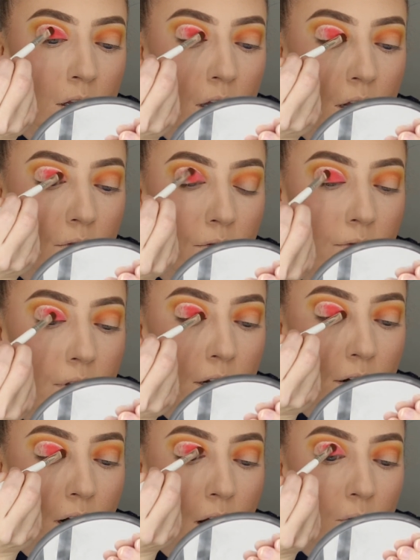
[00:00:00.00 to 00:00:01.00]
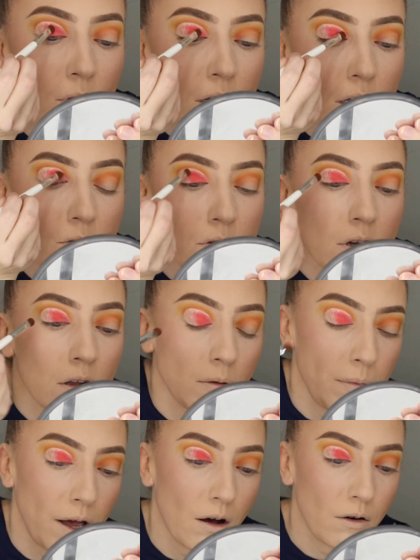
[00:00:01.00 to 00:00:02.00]
and figure out what he was all
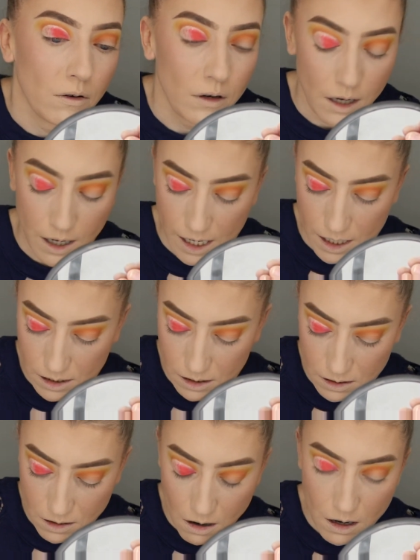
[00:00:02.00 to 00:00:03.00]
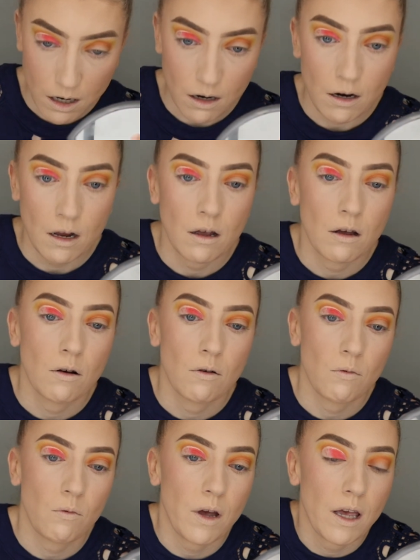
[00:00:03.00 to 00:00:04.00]
about. And it started
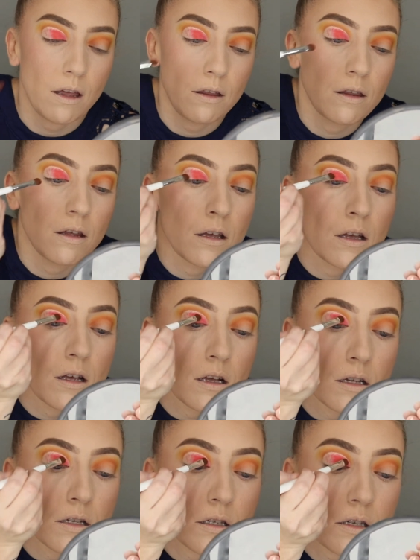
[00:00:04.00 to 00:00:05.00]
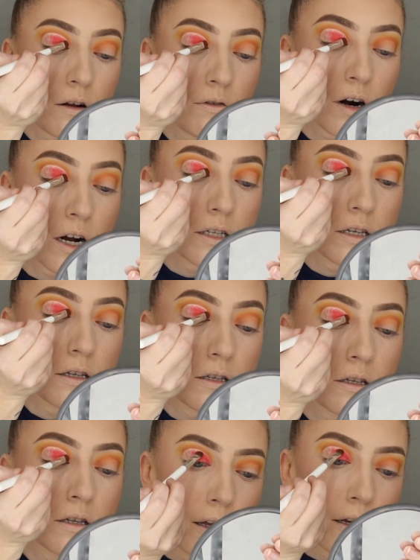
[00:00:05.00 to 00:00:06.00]
with
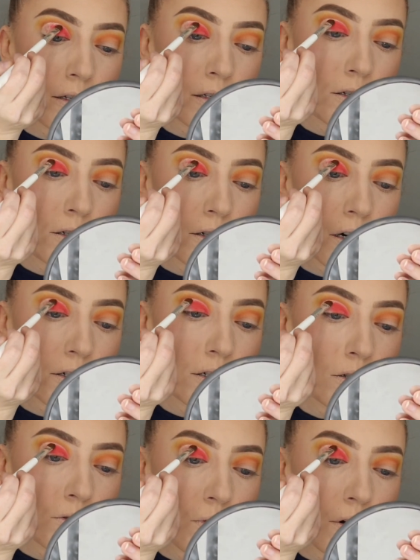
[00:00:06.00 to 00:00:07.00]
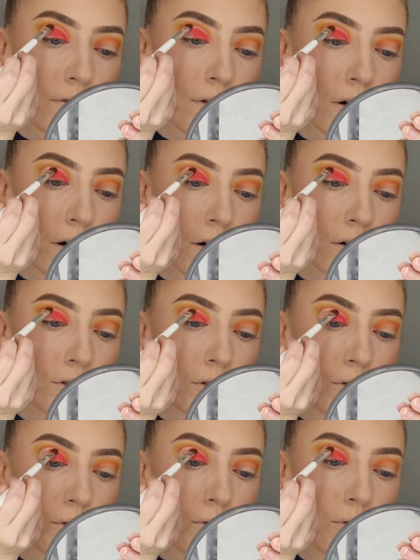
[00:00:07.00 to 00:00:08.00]
sunrises. His instructions were for her
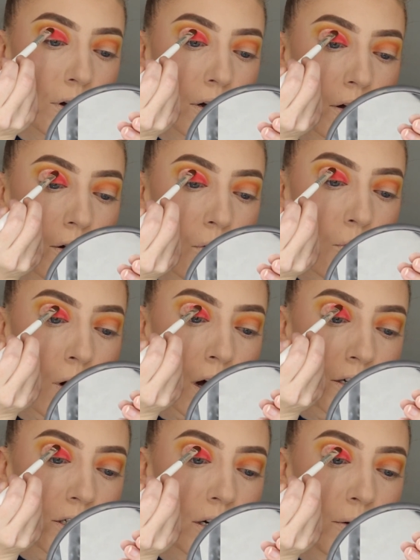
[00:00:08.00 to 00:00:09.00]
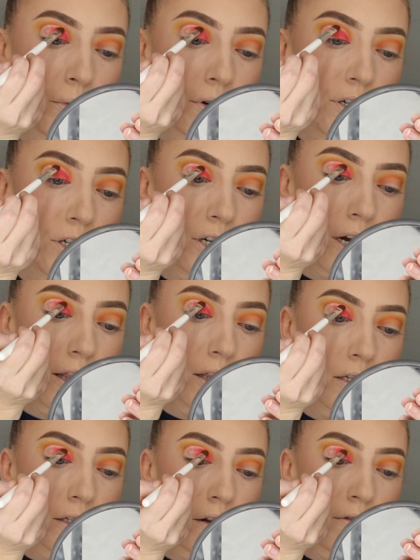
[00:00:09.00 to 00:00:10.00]
to watch and appreciate the
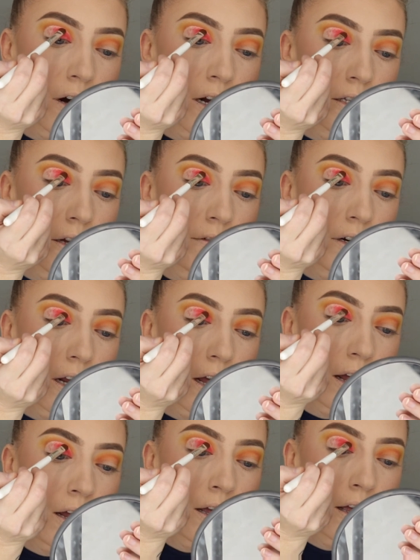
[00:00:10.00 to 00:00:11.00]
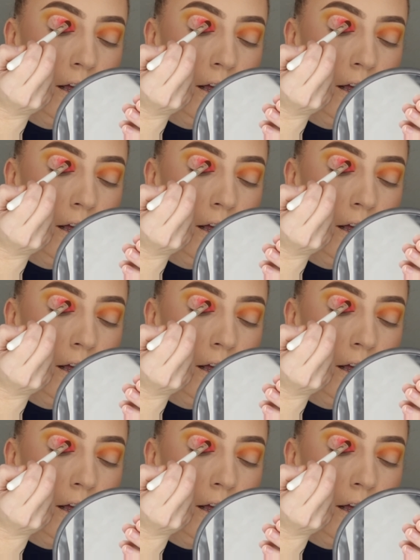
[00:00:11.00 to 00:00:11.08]
sunrise every day,